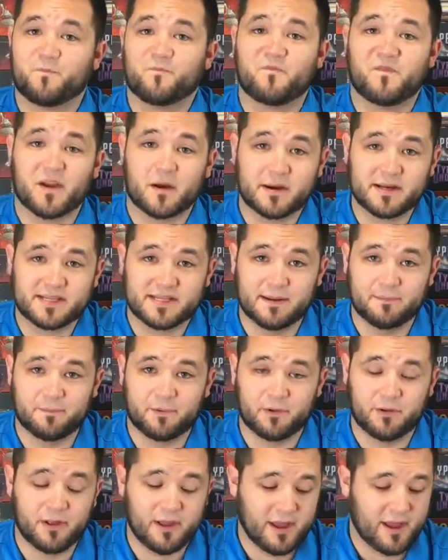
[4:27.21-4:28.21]
Very
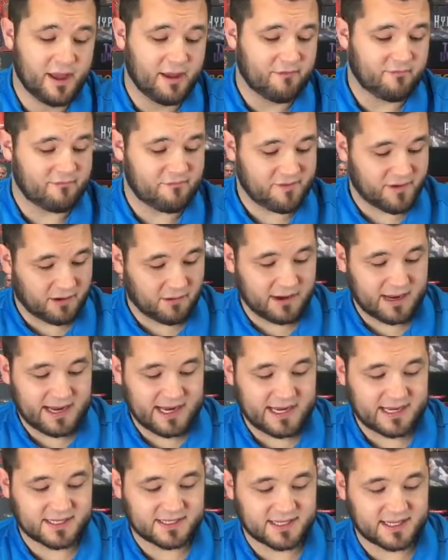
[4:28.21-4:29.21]
simple, very
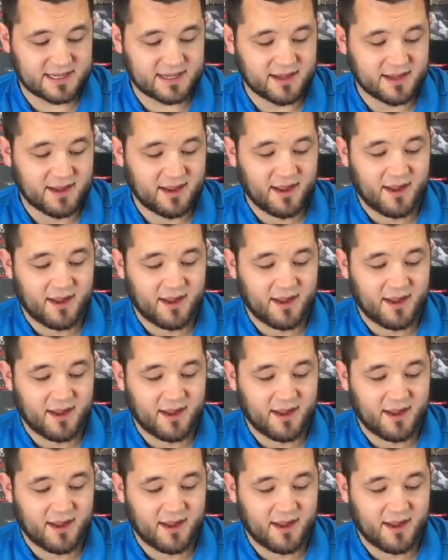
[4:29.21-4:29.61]
easy,